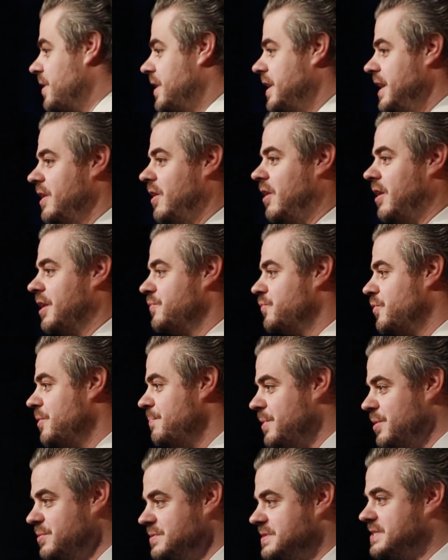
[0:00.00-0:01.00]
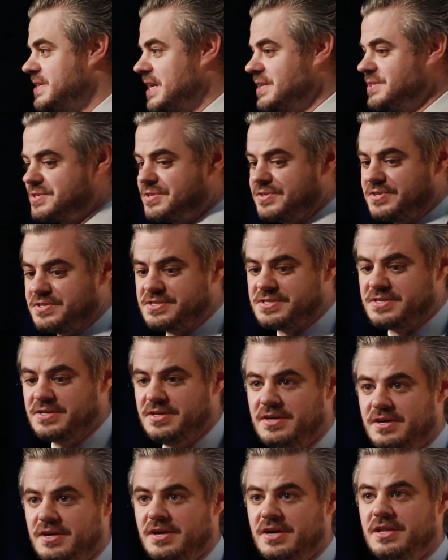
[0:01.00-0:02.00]
working on remote sensors
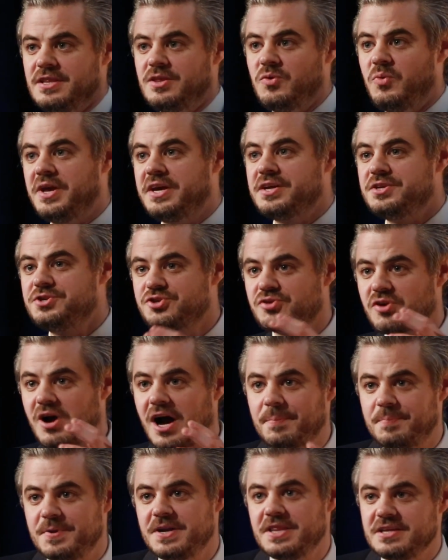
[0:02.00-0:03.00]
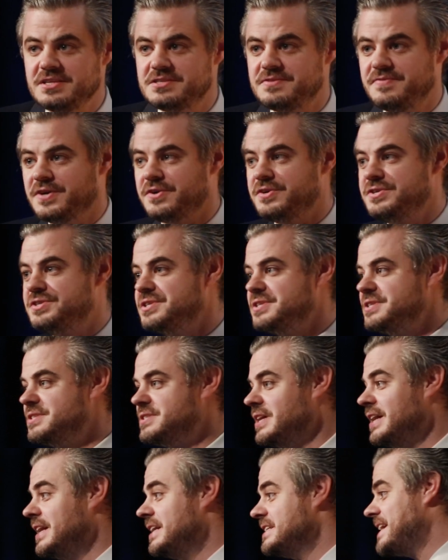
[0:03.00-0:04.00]
that we could drop into these
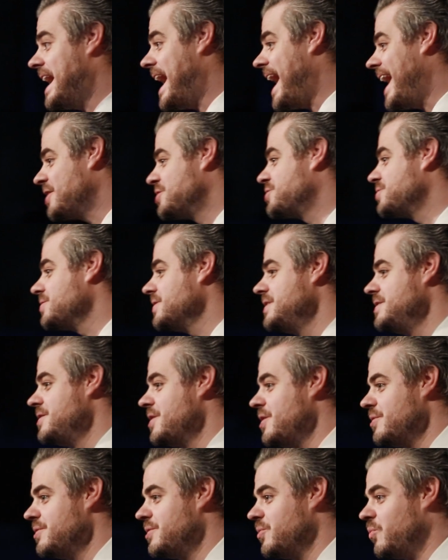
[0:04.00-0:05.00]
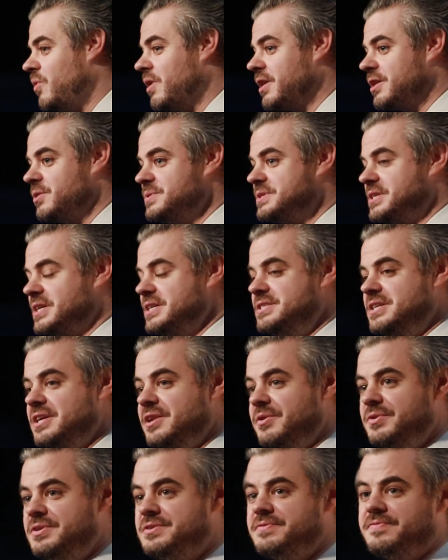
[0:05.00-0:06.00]
villages to actually know that water was
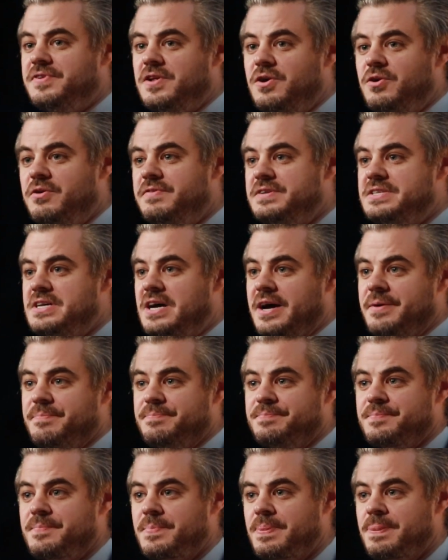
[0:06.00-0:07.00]
continuing to flow over time.